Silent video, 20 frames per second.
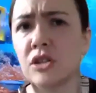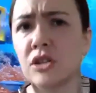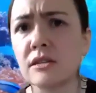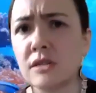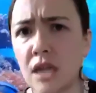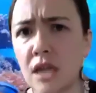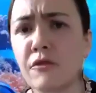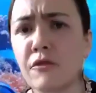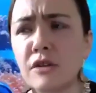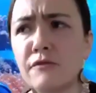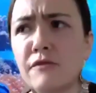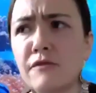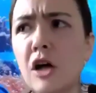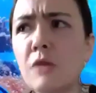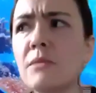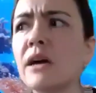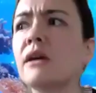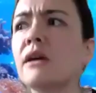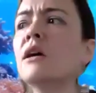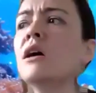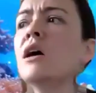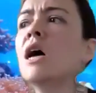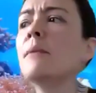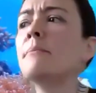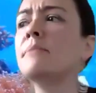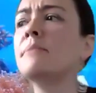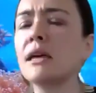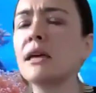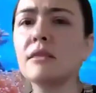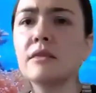in software development
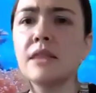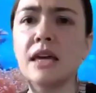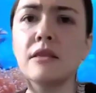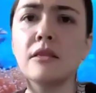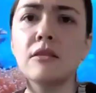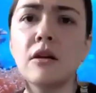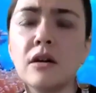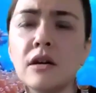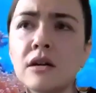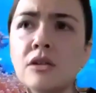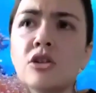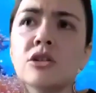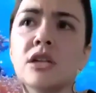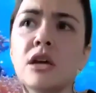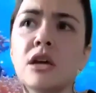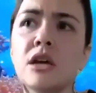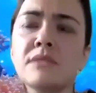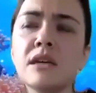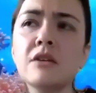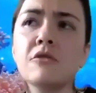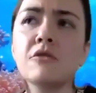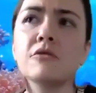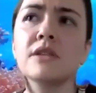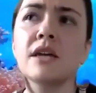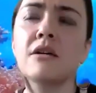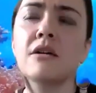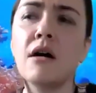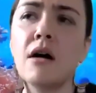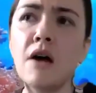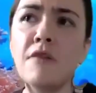they they launch something or
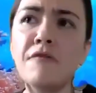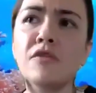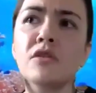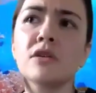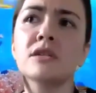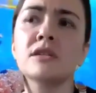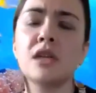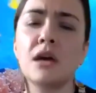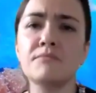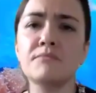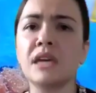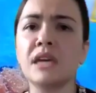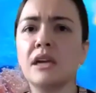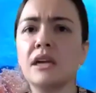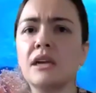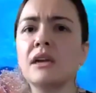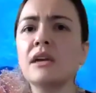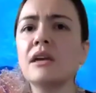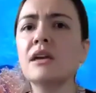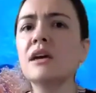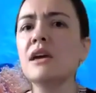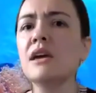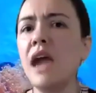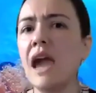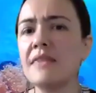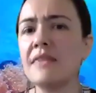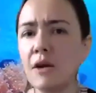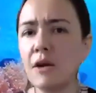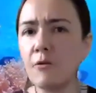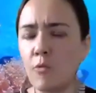they offer something
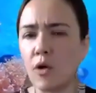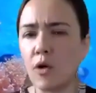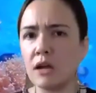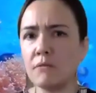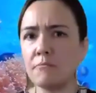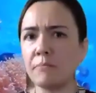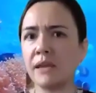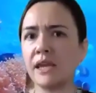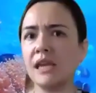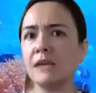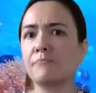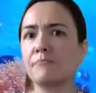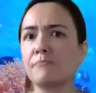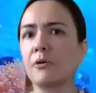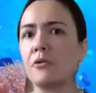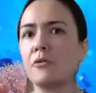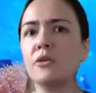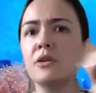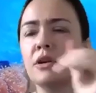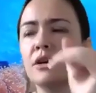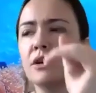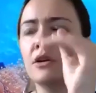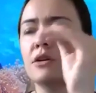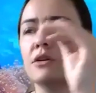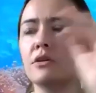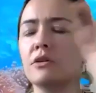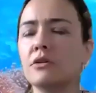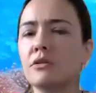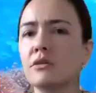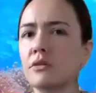and they want people
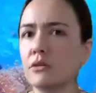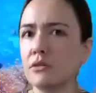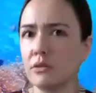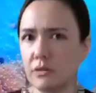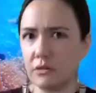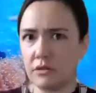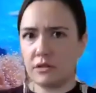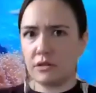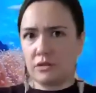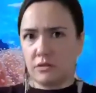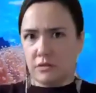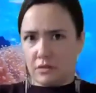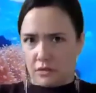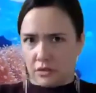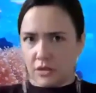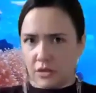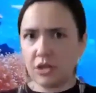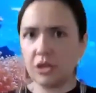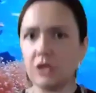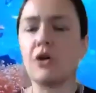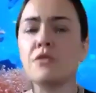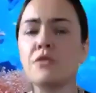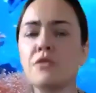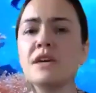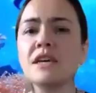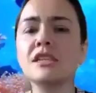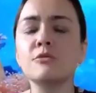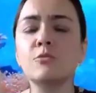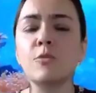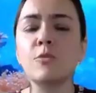to go
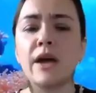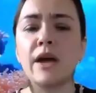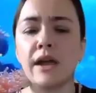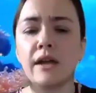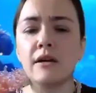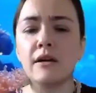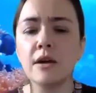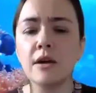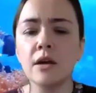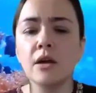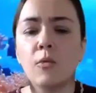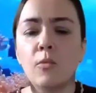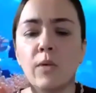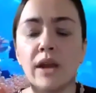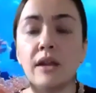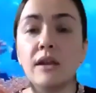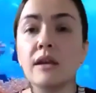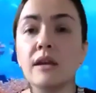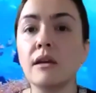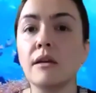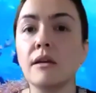this way when